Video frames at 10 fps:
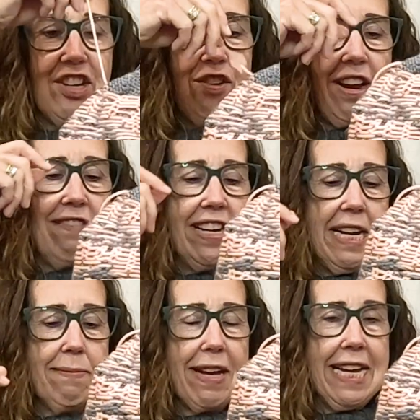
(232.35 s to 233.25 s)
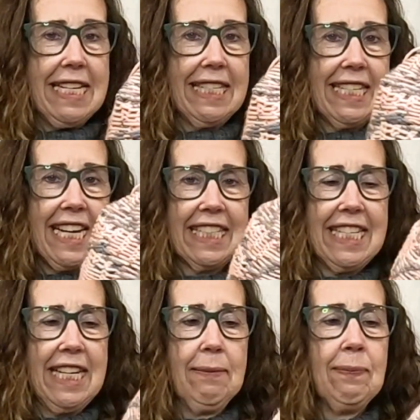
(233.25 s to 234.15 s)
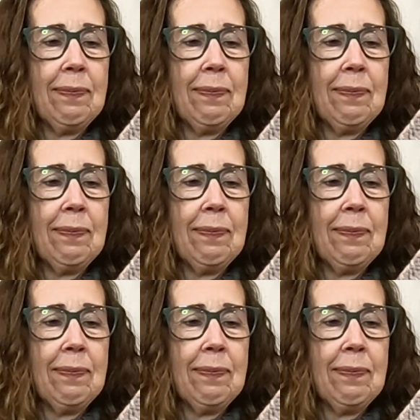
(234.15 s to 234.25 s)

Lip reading: don't have any of my ends tucked in.